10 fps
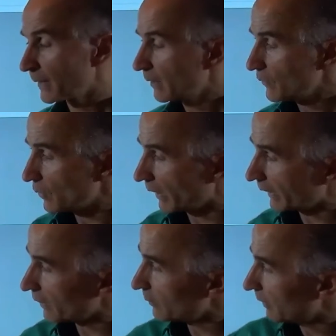So I
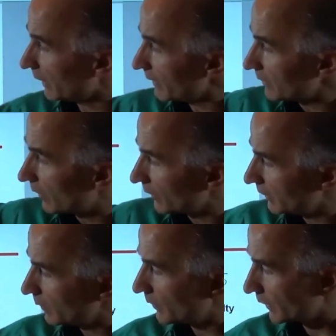can replace Rd
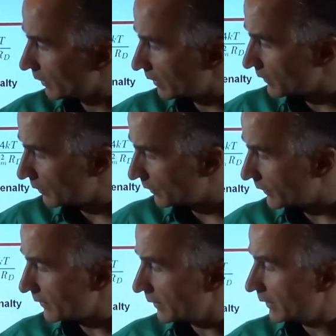with a current
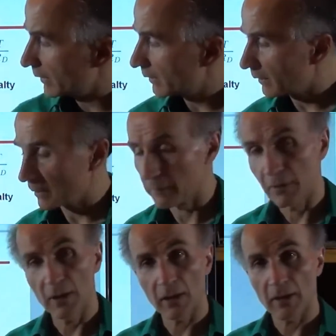source
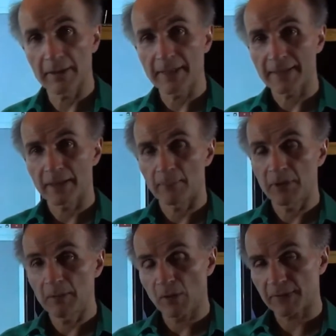realized as a
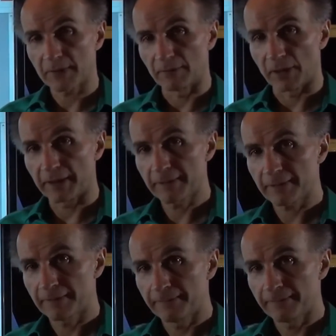PMOS device.